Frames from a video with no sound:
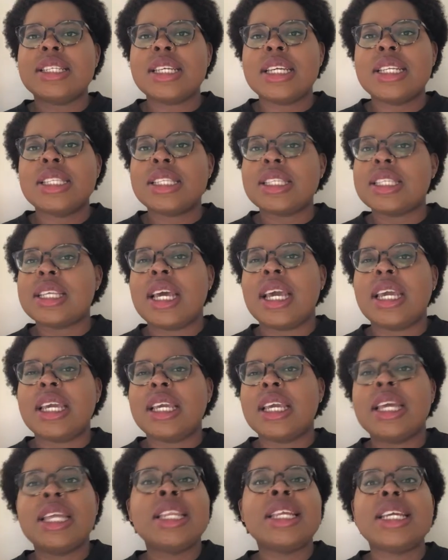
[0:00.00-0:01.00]
it's
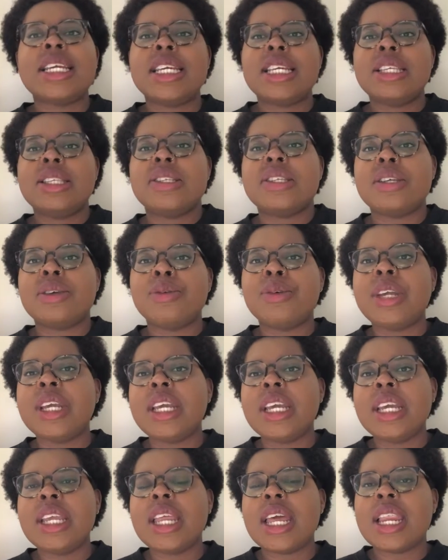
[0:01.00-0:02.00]
like an easy
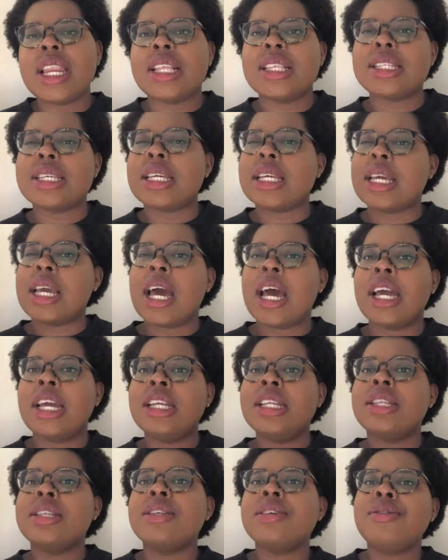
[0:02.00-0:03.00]
read and it's like
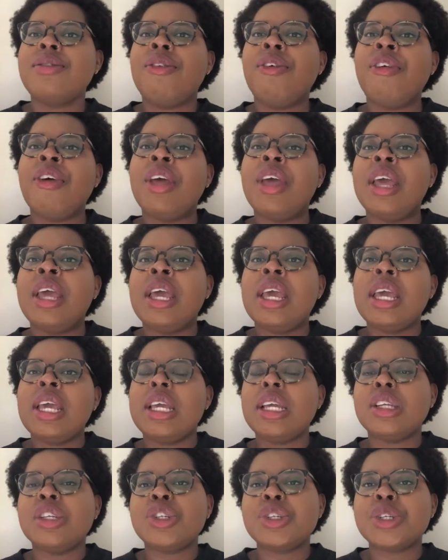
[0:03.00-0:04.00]
kind of
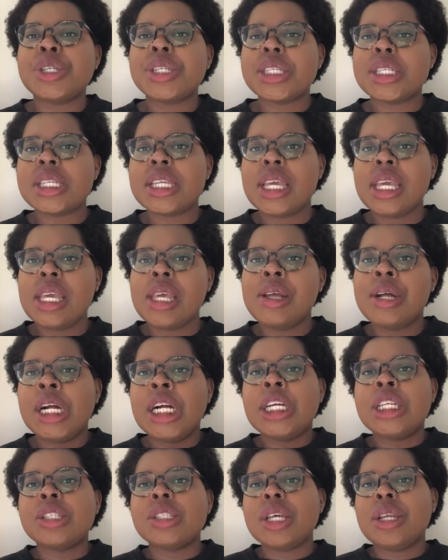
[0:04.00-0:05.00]
interesting,
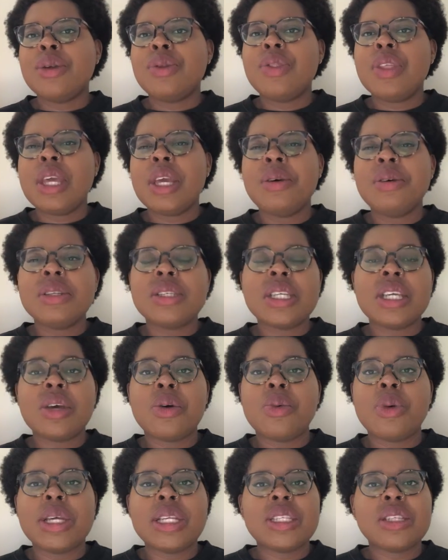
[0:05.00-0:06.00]
so I don't think it was like a
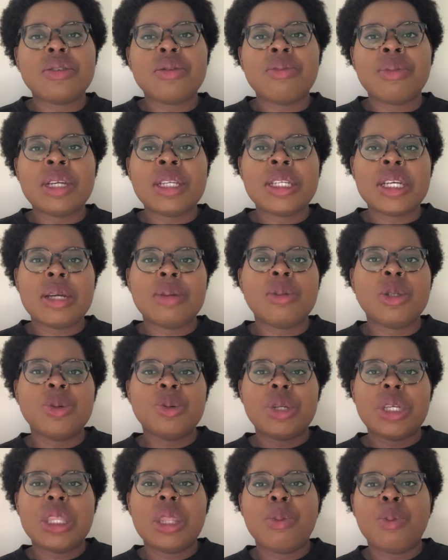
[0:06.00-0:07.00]
waste of my time to
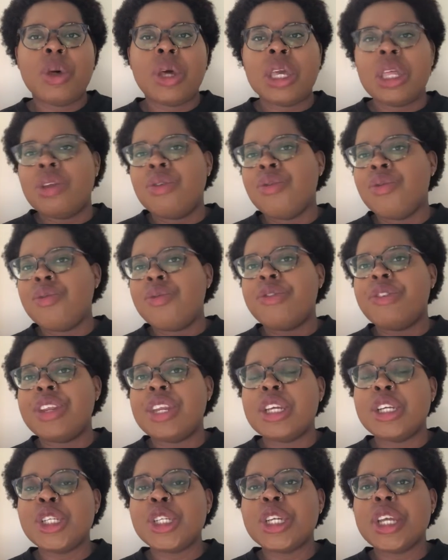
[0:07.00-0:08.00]
read the book and
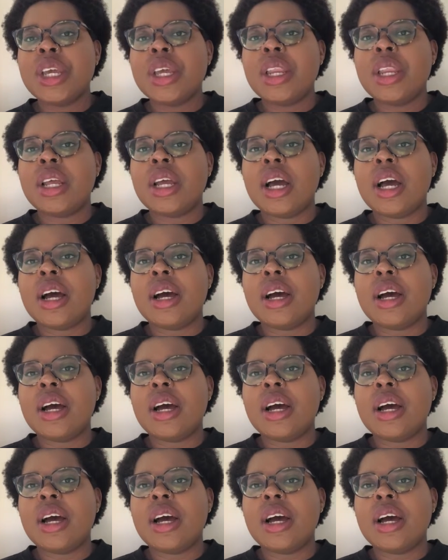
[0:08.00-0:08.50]
finish it.